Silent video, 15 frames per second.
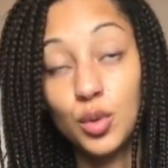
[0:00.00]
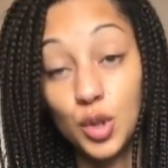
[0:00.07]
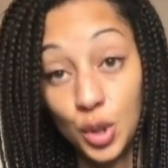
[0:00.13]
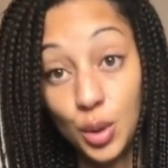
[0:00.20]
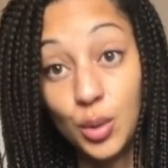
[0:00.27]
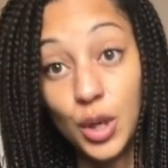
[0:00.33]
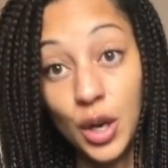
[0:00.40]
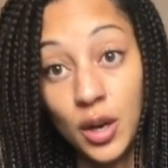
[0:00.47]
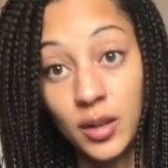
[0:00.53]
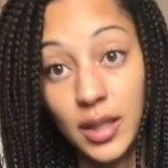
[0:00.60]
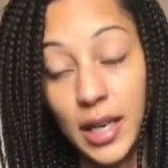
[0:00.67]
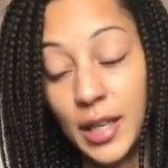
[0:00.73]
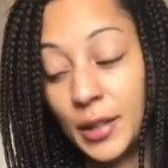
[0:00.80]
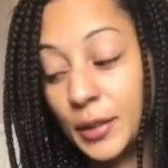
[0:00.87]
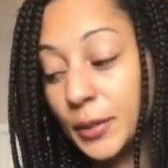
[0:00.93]
to
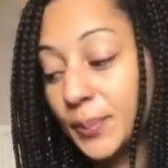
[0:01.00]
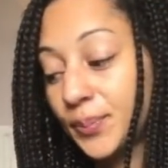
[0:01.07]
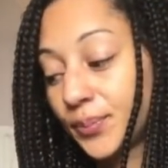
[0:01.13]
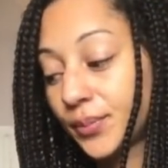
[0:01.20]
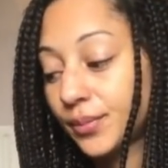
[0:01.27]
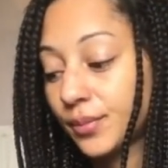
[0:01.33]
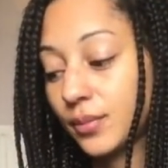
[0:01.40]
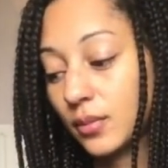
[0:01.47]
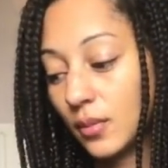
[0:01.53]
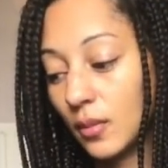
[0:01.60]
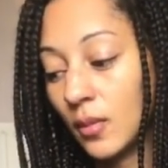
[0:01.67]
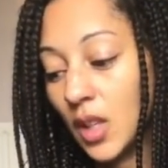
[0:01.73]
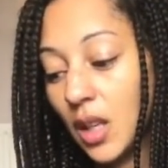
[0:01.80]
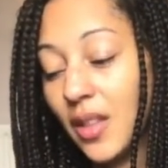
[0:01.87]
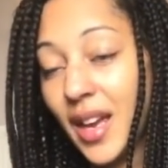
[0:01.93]
Yarndale
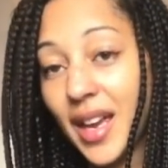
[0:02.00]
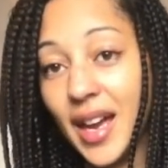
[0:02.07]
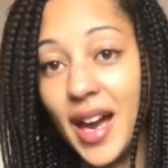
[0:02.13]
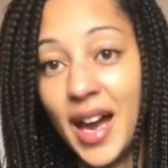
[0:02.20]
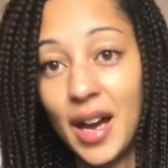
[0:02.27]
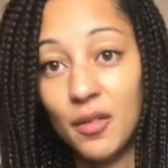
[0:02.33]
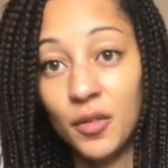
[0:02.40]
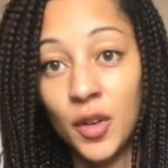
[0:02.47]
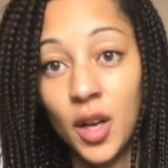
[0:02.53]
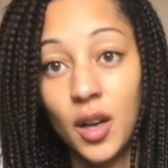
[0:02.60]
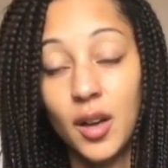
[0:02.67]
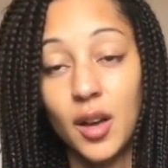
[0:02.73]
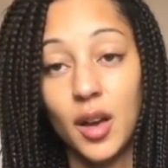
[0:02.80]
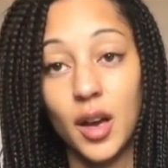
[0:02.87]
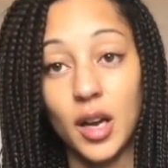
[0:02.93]
they have
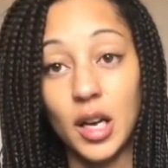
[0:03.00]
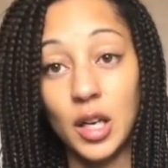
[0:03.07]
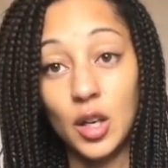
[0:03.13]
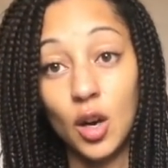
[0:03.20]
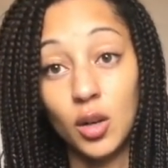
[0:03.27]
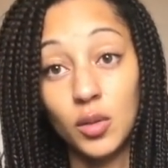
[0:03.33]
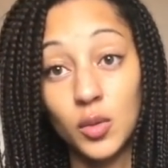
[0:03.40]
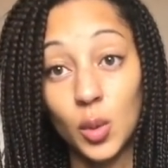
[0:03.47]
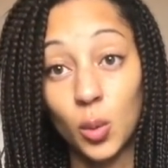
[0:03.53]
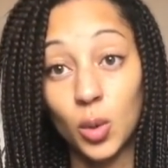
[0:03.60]
along the